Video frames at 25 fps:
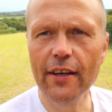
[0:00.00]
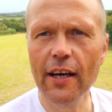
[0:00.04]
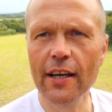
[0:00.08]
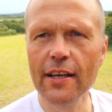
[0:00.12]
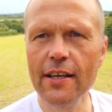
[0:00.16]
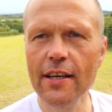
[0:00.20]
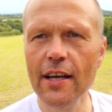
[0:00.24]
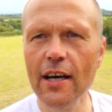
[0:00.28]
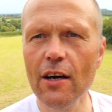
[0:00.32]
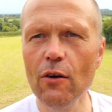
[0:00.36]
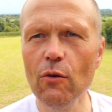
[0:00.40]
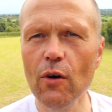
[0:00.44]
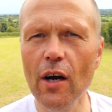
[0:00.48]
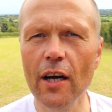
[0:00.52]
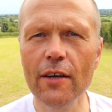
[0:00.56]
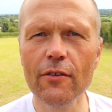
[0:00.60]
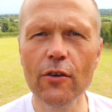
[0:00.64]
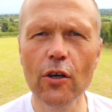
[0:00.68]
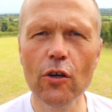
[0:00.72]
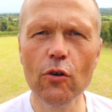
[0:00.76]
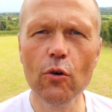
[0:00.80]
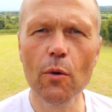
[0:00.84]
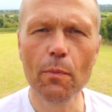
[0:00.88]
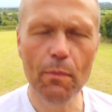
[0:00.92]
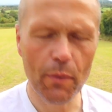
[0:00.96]
And now I'm
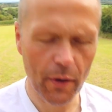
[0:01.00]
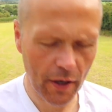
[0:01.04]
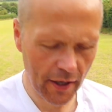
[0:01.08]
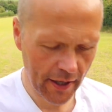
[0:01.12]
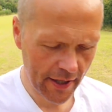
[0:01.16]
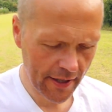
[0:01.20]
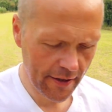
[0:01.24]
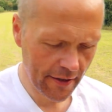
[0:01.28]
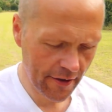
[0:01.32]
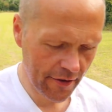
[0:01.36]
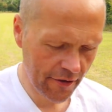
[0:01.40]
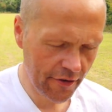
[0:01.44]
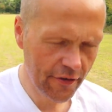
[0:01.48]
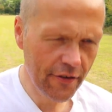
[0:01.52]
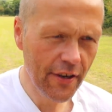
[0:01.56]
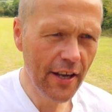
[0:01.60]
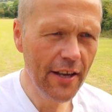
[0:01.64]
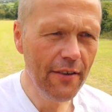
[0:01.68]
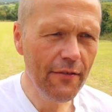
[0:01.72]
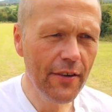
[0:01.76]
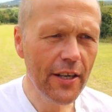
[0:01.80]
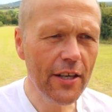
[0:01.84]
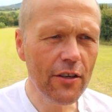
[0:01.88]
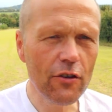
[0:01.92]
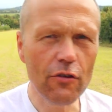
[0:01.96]
going to apply the
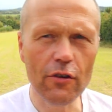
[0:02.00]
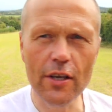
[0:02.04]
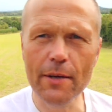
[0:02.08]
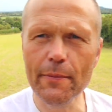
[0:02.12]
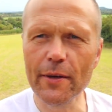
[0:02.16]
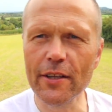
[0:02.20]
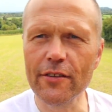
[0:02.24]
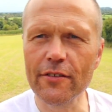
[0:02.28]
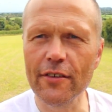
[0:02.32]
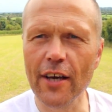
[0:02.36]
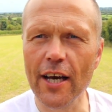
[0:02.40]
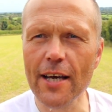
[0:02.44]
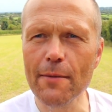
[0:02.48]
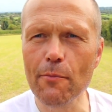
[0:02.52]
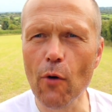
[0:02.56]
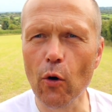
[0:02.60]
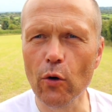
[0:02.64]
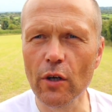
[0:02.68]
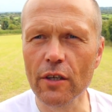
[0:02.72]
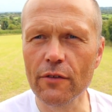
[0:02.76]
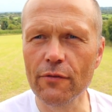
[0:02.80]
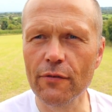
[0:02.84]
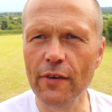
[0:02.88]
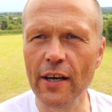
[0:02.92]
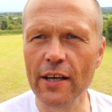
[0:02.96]
shaving cream in
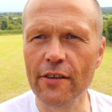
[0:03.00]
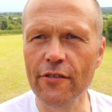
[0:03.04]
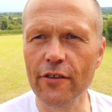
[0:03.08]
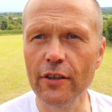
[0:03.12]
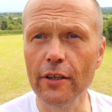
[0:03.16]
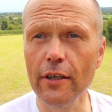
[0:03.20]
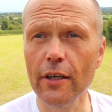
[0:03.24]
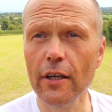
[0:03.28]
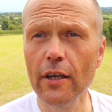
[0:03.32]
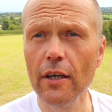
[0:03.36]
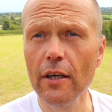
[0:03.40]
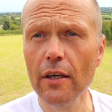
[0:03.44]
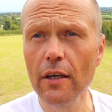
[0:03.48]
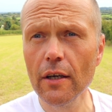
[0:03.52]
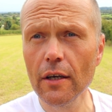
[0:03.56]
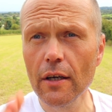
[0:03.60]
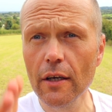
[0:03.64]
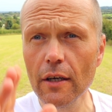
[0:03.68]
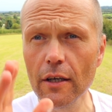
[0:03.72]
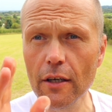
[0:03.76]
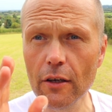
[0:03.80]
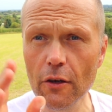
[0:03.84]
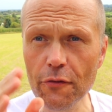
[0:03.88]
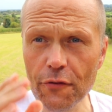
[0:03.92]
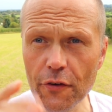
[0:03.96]
time-honored fashion.
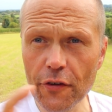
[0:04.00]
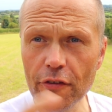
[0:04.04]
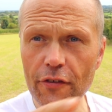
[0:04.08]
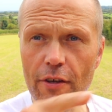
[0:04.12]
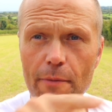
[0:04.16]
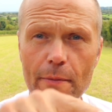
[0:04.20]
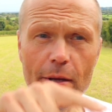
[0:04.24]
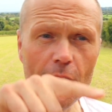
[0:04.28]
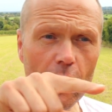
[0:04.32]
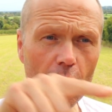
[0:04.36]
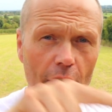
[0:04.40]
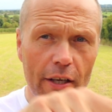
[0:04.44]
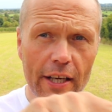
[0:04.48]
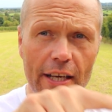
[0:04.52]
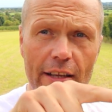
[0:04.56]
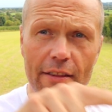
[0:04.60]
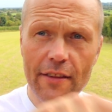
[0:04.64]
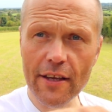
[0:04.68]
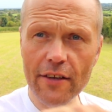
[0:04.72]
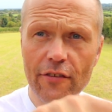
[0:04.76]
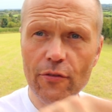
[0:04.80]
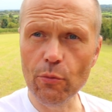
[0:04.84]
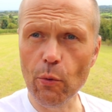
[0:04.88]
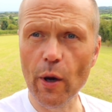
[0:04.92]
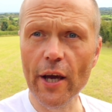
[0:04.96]
Now, if you see me looking
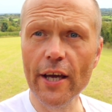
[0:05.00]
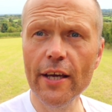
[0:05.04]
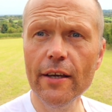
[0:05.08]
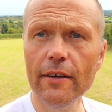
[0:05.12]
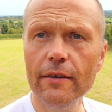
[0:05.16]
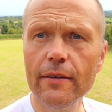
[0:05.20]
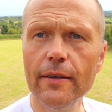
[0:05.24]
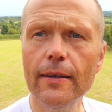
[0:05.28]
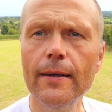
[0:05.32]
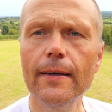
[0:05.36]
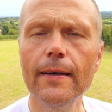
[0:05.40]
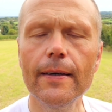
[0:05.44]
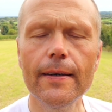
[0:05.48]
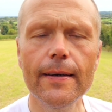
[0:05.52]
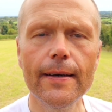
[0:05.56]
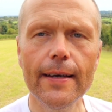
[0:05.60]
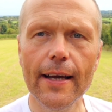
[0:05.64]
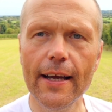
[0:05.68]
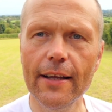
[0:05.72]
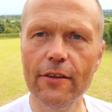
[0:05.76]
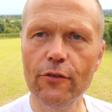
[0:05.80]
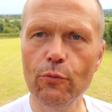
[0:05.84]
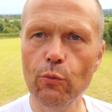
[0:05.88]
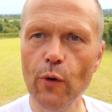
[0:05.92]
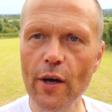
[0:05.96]
this way,
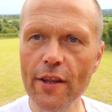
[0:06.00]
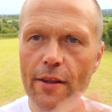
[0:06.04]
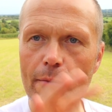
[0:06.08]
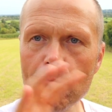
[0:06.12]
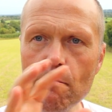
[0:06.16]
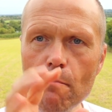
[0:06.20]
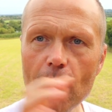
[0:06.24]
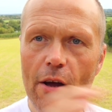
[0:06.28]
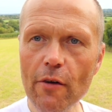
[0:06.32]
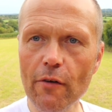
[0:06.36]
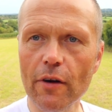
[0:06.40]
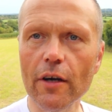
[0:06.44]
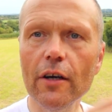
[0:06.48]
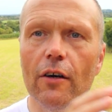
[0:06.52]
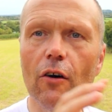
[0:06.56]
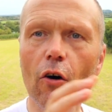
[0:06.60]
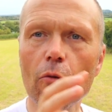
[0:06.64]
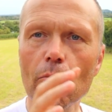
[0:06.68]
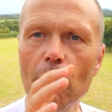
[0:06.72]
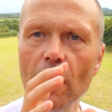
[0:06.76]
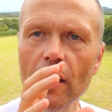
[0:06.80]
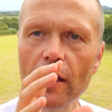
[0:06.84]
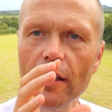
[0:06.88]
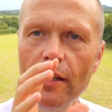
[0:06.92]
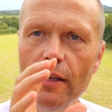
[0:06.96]
it's where the mirror
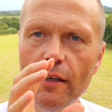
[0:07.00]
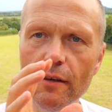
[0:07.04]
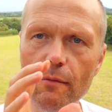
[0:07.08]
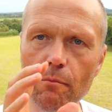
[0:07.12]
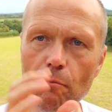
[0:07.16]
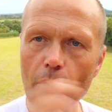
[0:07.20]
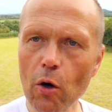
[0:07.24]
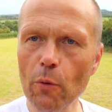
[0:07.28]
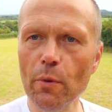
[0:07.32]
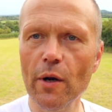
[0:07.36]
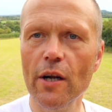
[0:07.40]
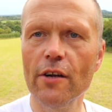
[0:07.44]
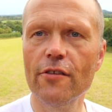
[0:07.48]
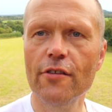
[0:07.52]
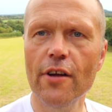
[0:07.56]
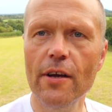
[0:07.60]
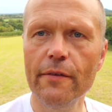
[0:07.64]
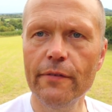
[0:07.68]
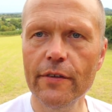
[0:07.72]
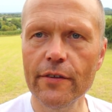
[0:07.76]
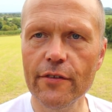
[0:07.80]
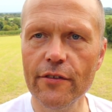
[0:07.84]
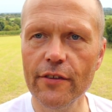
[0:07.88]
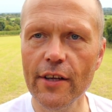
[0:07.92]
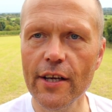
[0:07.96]
on my mobile
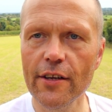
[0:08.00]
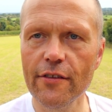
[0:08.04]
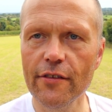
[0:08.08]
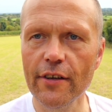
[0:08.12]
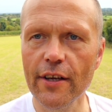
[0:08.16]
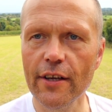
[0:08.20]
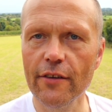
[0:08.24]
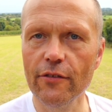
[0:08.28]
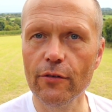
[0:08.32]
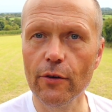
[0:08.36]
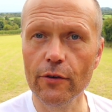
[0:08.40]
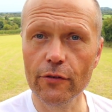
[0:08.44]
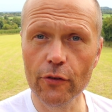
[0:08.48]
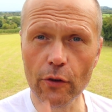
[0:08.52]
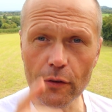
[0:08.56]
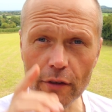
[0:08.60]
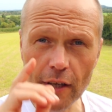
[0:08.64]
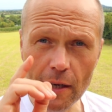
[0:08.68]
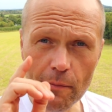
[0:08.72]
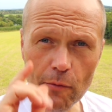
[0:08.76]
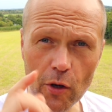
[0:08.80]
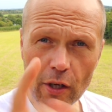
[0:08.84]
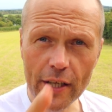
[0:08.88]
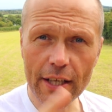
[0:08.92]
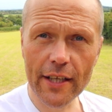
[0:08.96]
shaving station is. So it's not
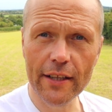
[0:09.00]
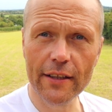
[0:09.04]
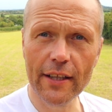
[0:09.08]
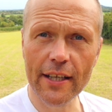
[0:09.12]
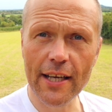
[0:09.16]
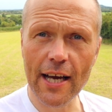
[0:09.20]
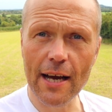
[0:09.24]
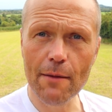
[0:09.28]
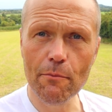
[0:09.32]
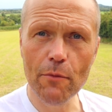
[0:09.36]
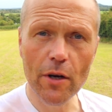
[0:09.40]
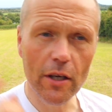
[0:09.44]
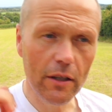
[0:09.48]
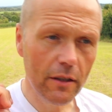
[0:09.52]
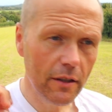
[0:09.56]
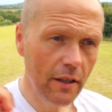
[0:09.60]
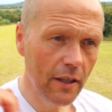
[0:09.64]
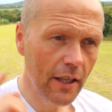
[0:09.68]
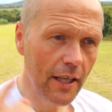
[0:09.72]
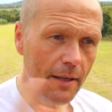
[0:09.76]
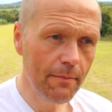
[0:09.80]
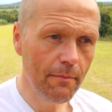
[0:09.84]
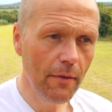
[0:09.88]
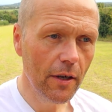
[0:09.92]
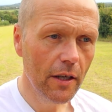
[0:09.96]
that I'm looking at the camera.
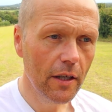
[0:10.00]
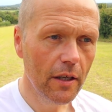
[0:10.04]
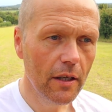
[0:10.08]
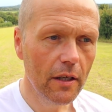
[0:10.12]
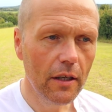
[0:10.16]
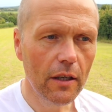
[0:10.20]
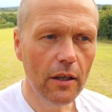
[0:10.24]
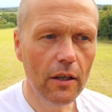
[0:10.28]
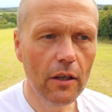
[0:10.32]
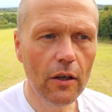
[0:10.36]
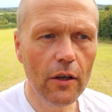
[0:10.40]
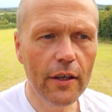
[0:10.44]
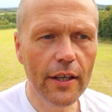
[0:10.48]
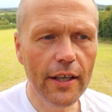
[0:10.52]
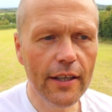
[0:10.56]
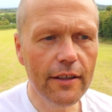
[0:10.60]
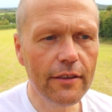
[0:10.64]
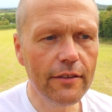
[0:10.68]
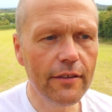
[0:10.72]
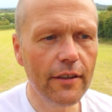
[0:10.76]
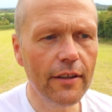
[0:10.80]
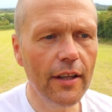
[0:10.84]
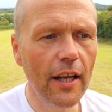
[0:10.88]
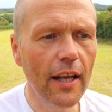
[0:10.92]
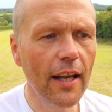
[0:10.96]
I'm looking
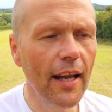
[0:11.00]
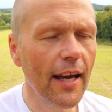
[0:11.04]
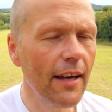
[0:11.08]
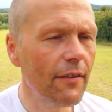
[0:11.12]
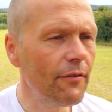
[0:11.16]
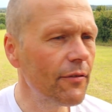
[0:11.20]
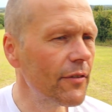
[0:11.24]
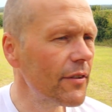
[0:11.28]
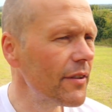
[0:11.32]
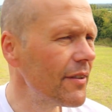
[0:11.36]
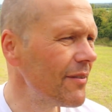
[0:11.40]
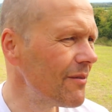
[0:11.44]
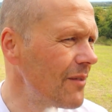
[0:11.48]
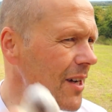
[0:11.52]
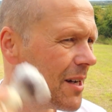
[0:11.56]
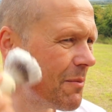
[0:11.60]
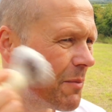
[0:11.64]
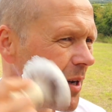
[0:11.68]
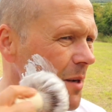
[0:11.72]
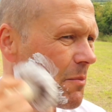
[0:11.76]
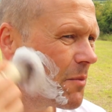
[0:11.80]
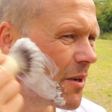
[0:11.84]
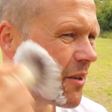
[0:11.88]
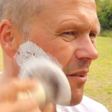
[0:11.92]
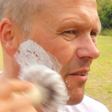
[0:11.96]
to the left where
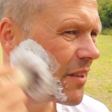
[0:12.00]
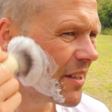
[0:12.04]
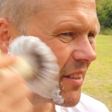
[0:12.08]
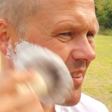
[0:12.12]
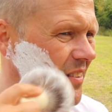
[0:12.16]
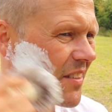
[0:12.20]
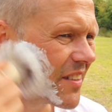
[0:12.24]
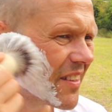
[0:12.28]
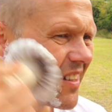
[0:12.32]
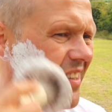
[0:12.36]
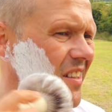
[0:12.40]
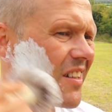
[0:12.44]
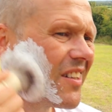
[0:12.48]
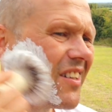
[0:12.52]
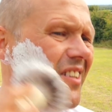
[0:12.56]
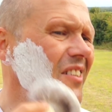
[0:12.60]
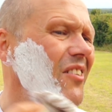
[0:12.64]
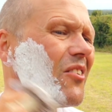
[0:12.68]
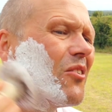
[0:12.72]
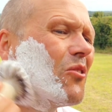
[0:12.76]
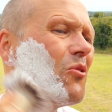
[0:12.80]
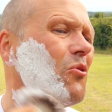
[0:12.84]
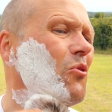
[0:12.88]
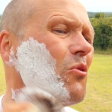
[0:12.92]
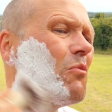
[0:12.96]
my mirror is.
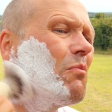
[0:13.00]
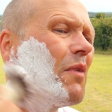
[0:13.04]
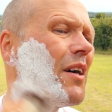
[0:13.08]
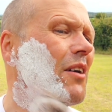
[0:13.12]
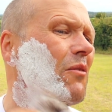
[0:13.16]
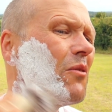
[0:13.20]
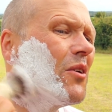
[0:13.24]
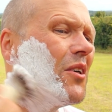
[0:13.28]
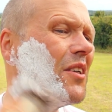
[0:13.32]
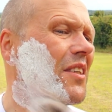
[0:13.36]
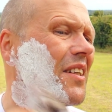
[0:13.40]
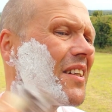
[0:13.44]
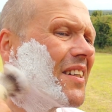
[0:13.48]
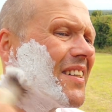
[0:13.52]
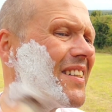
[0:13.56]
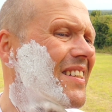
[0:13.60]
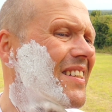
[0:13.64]
Oh, my word.